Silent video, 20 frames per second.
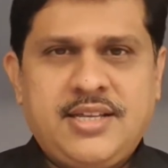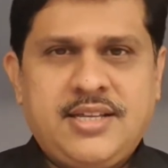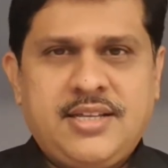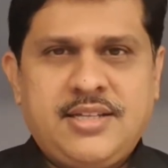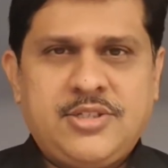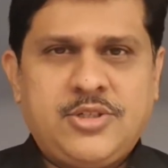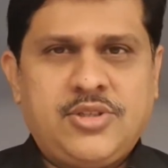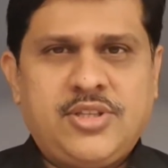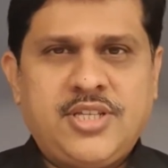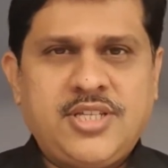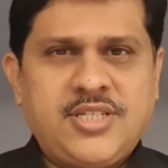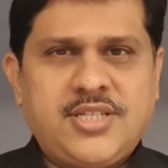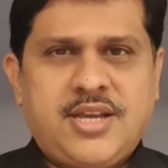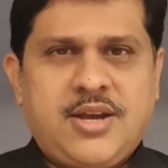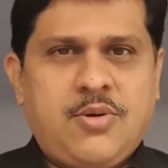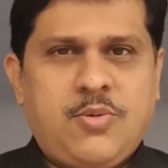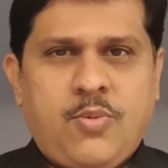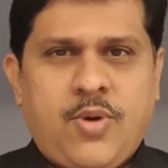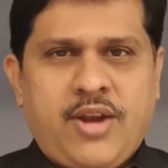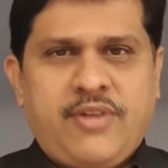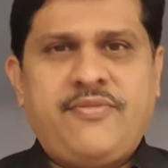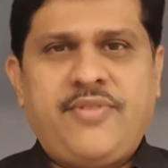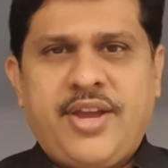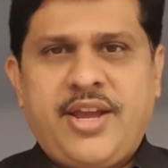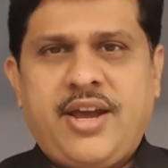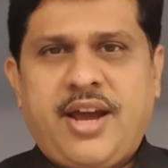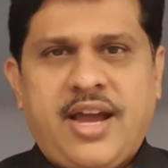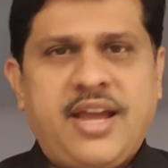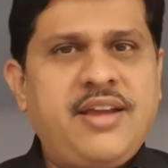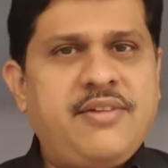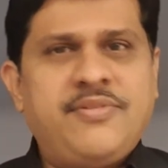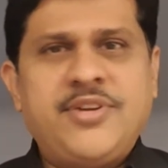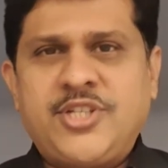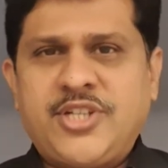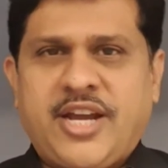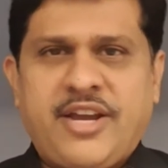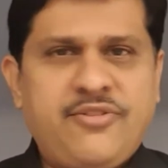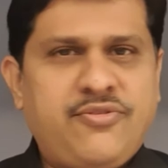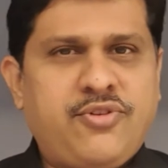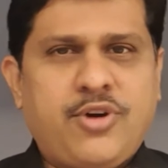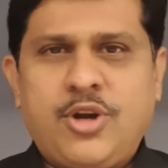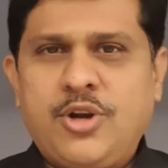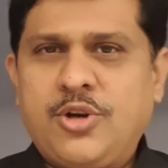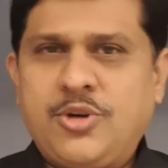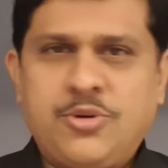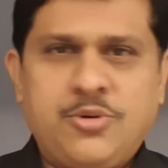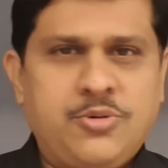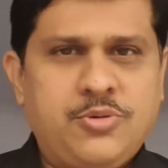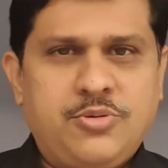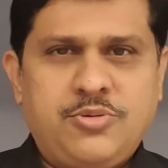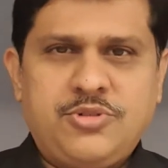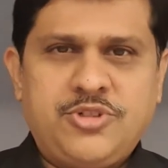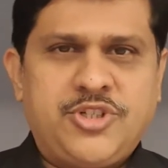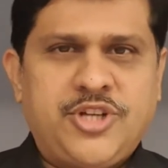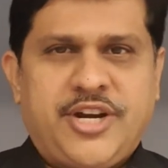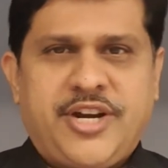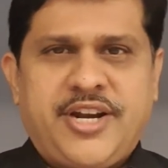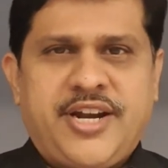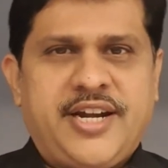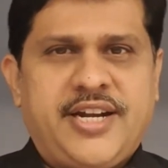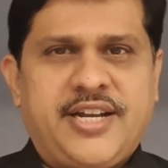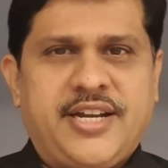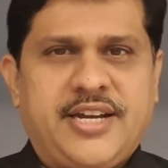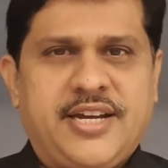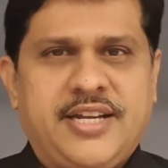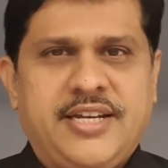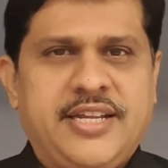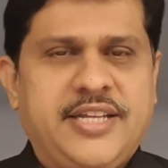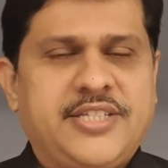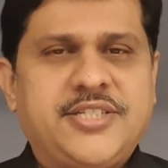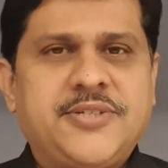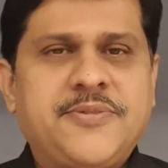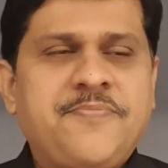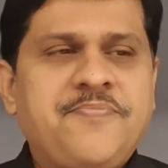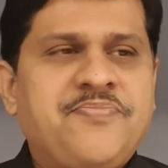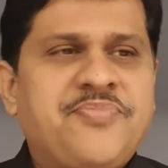So this is one way I follow to generate leads.